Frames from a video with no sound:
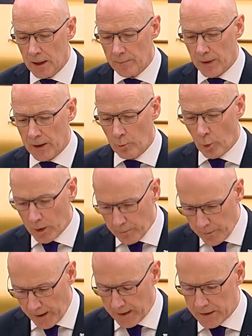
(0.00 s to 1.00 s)
by 1
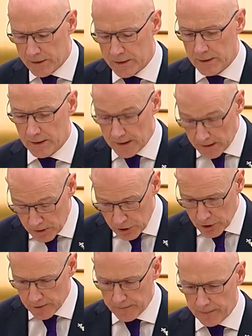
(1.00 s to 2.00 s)
pence
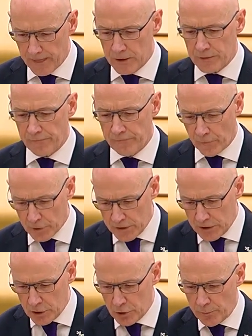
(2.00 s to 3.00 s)
each to
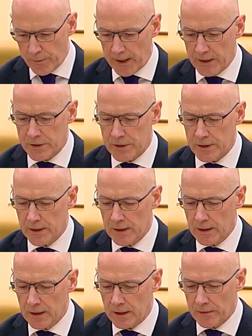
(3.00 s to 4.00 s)
42 pence
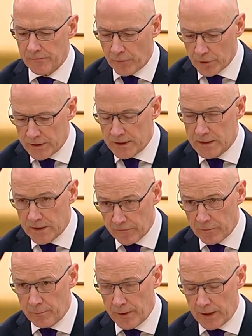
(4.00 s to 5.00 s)
and
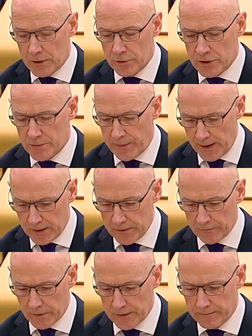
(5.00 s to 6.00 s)
47 pence
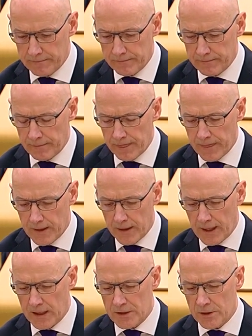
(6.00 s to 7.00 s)
respectively.
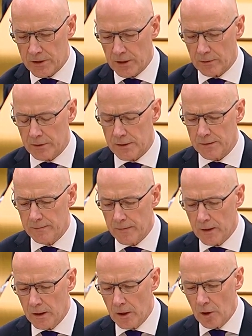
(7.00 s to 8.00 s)
As a result,
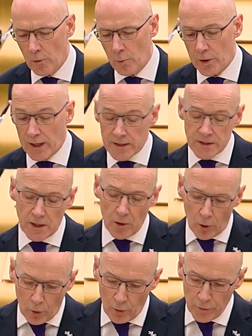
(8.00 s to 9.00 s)
we are asking
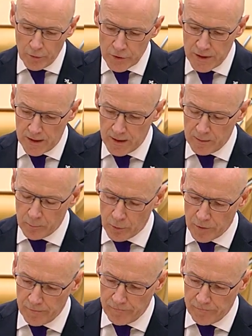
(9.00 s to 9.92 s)
all those earning more than